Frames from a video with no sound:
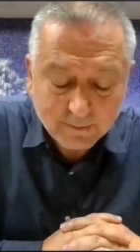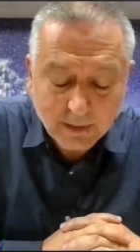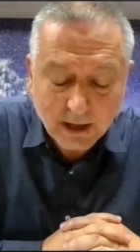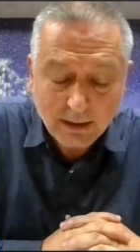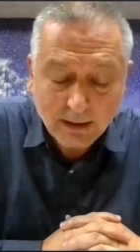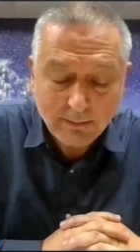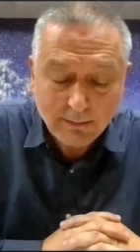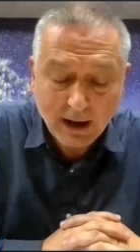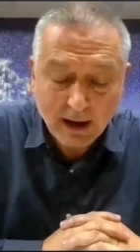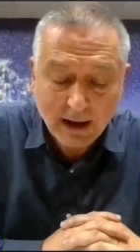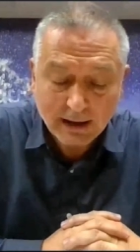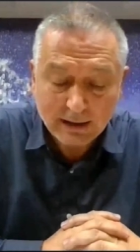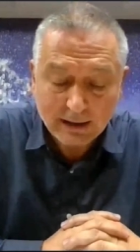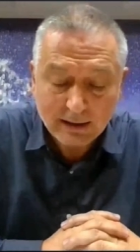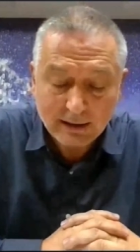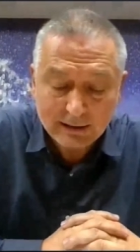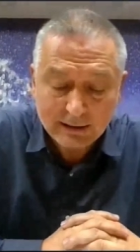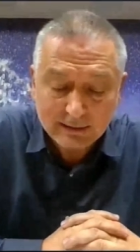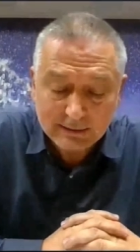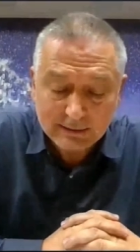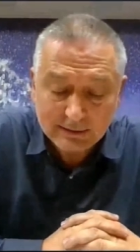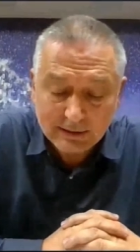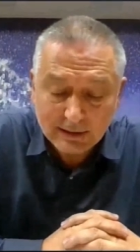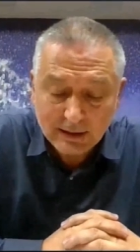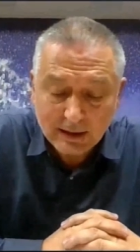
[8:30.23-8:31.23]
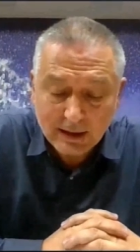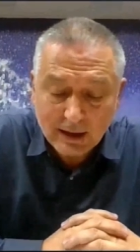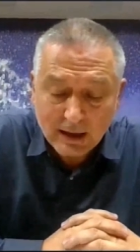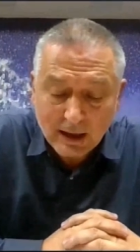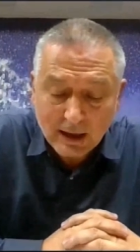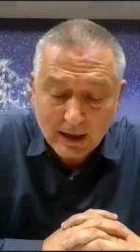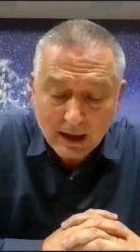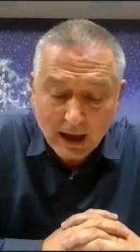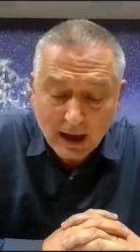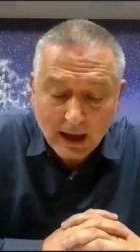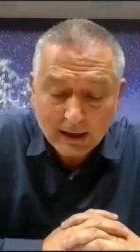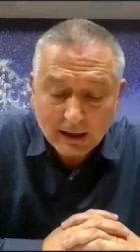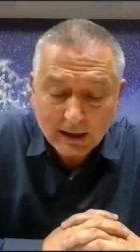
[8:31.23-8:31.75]
by Marquez,
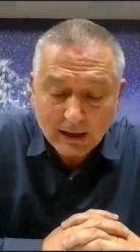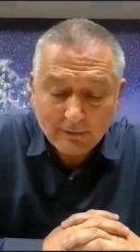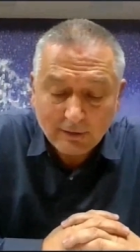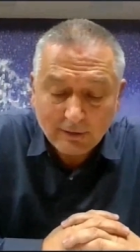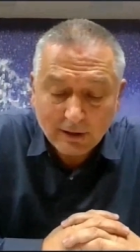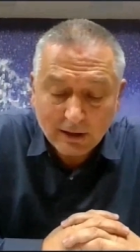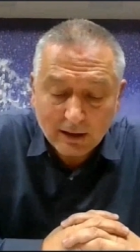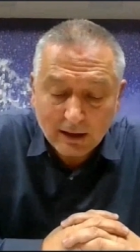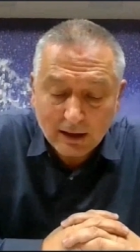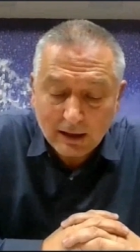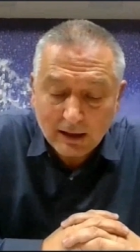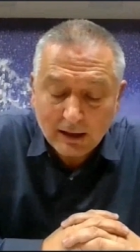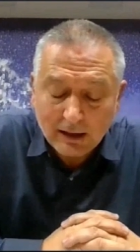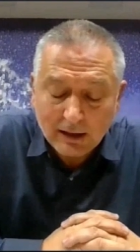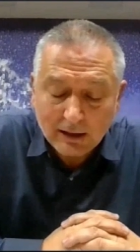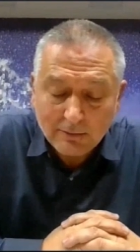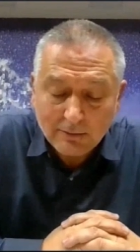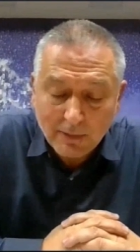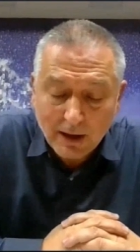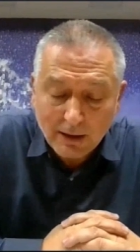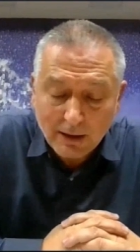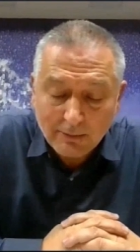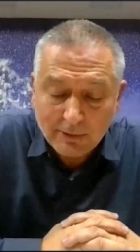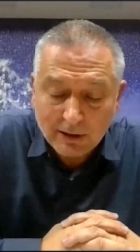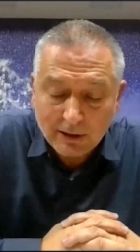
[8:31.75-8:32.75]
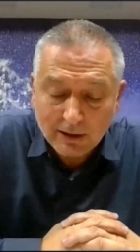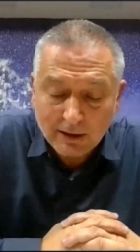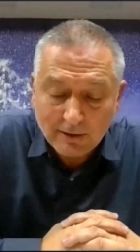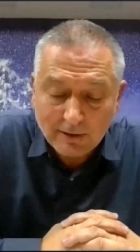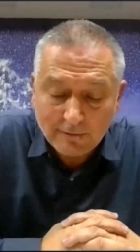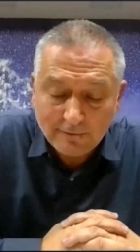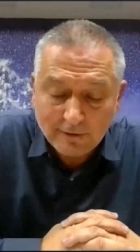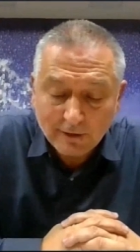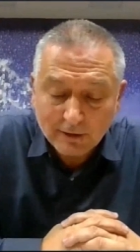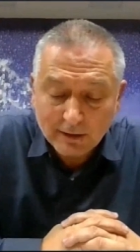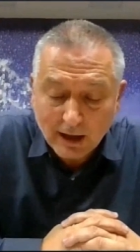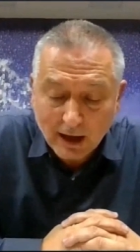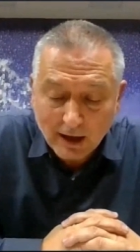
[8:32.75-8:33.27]
I have a clear memory
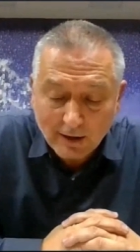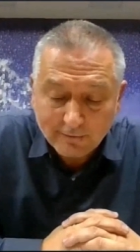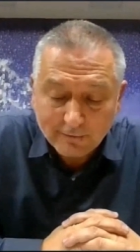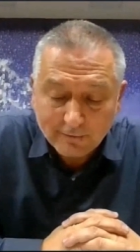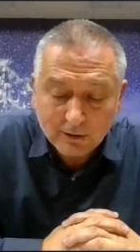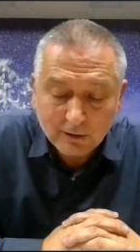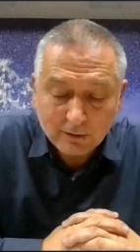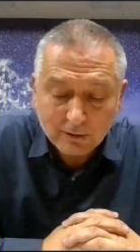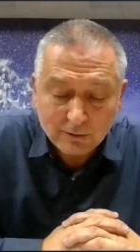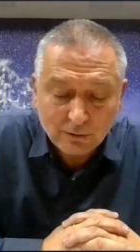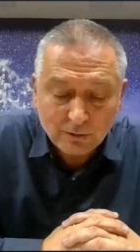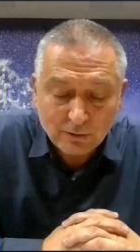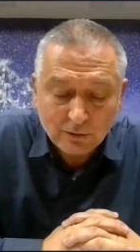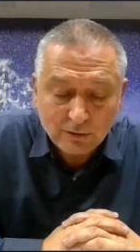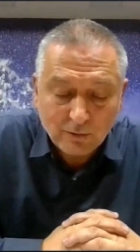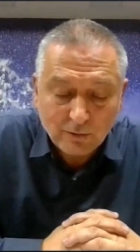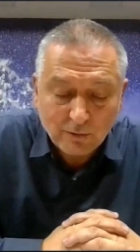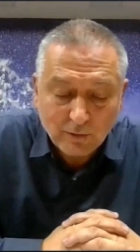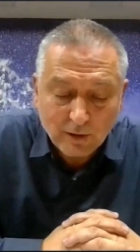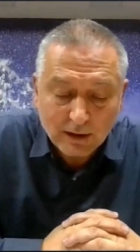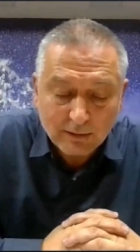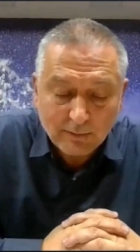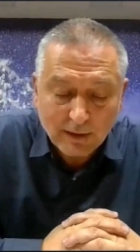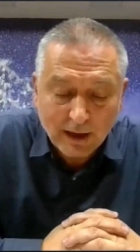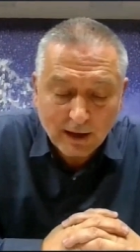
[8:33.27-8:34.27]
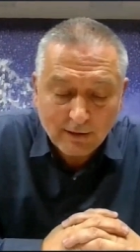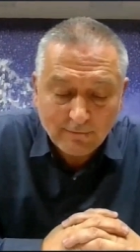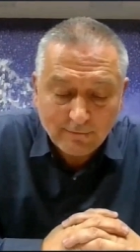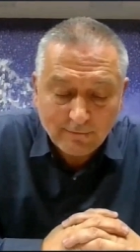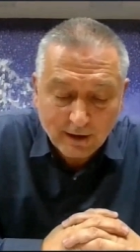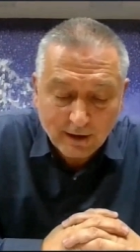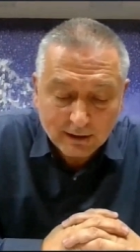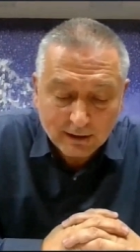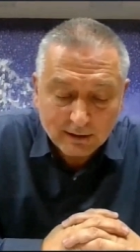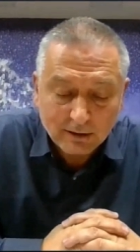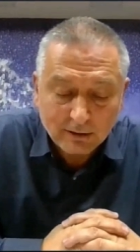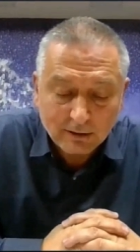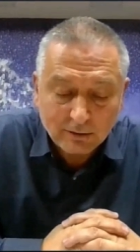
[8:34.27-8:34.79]
of an afternoon when my
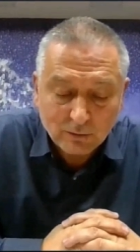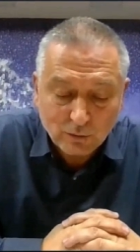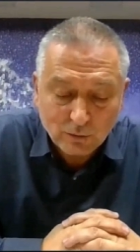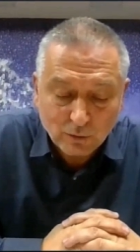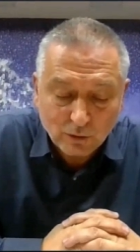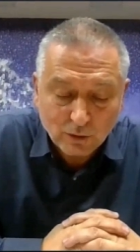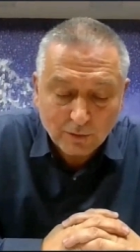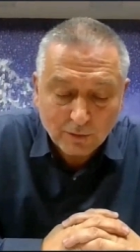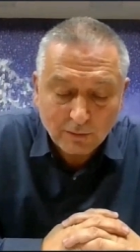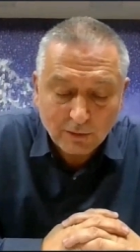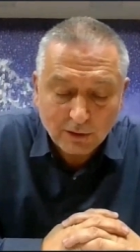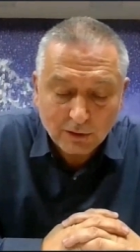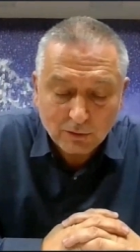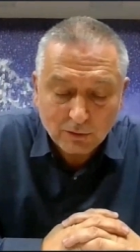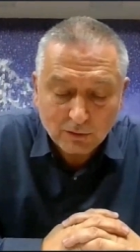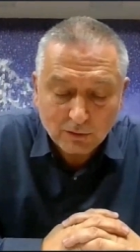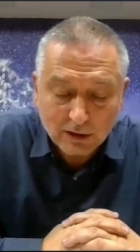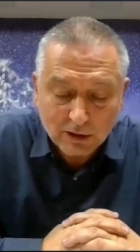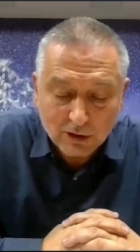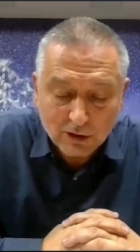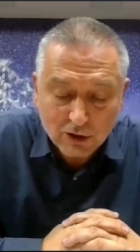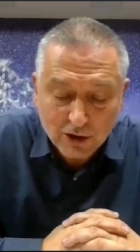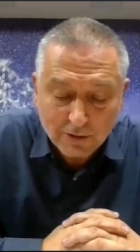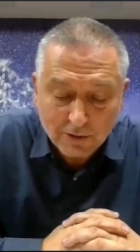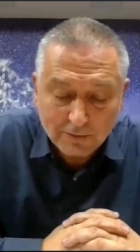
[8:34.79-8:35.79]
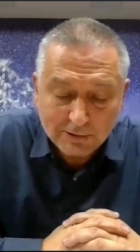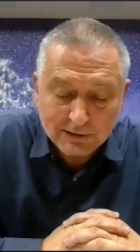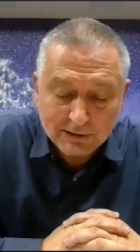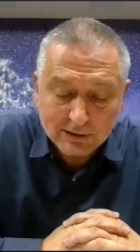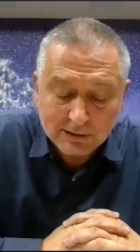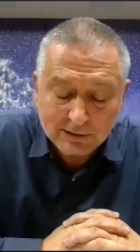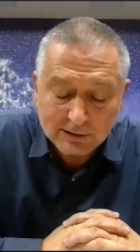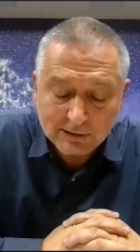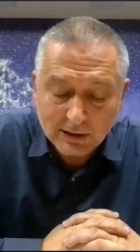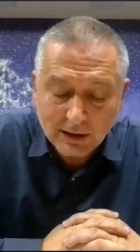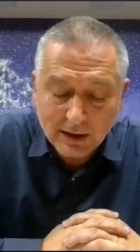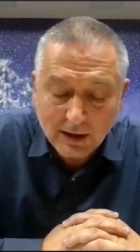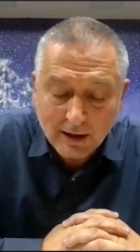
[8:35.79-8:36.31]
father took me to the
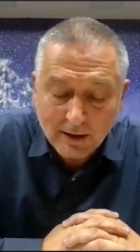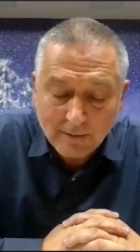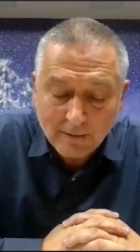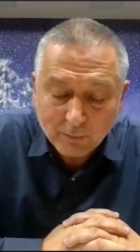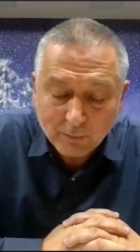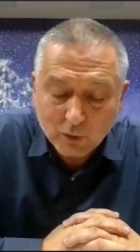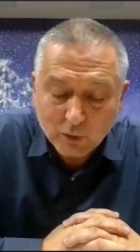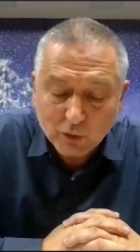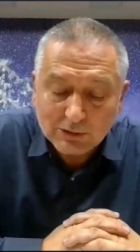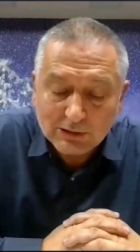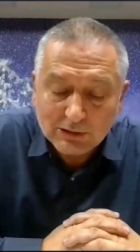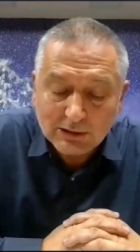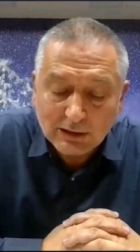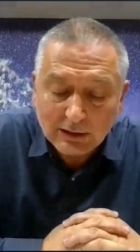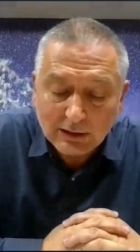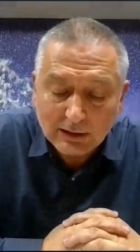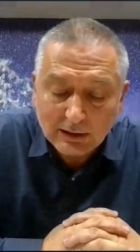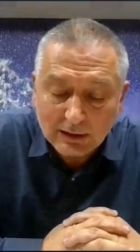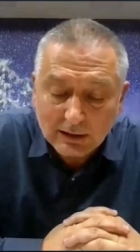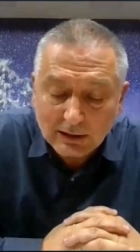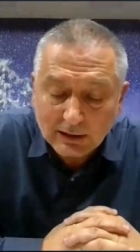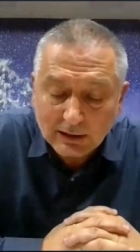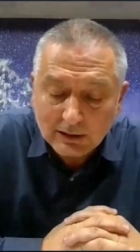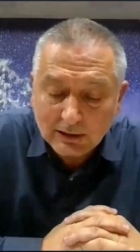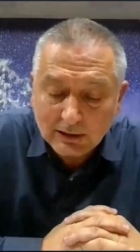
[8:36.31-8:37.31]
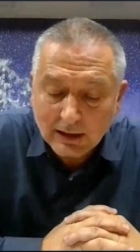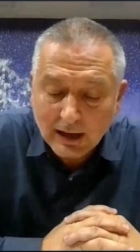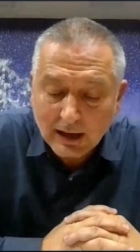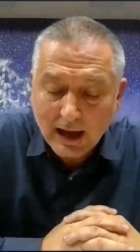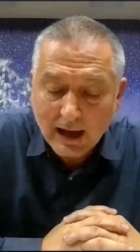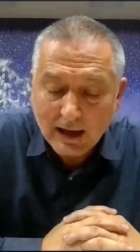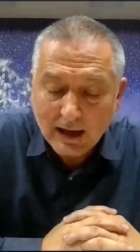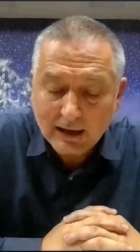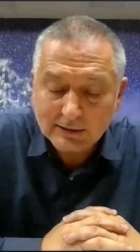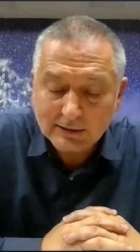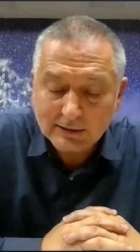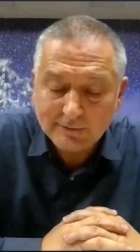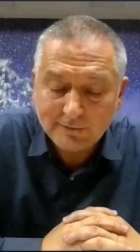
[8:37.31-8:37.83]
gypsies to see real
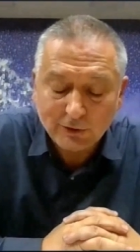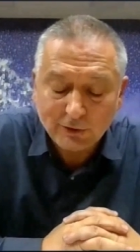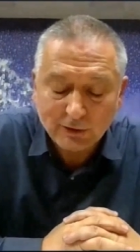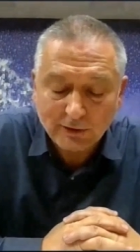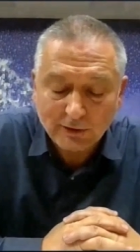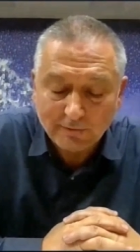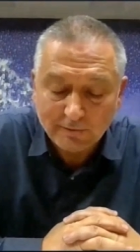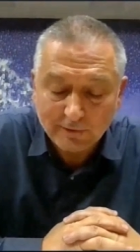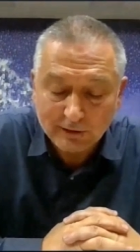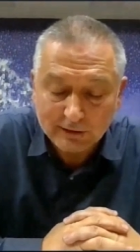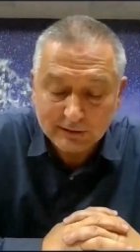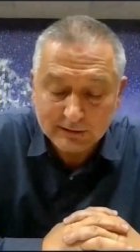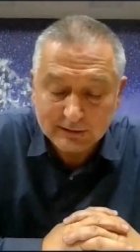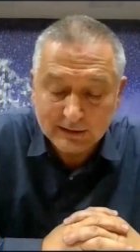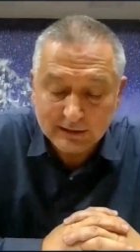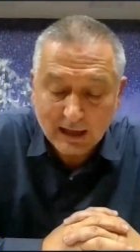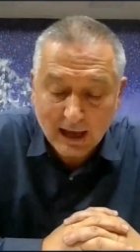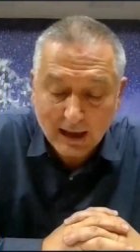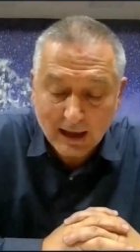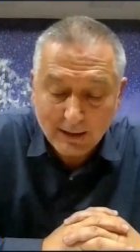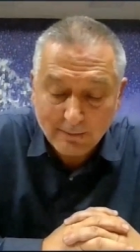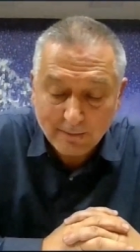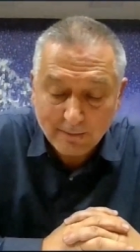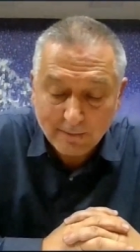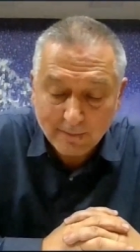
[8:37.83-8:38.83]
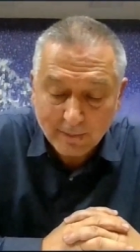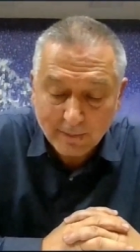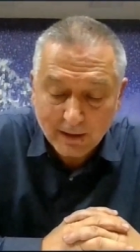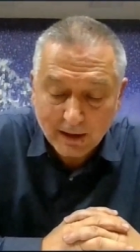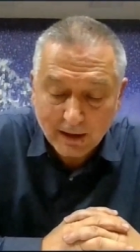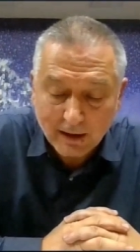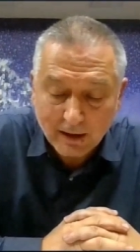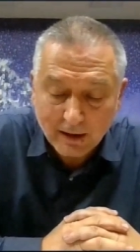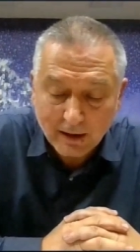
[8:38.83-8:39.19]
eyes for the first time.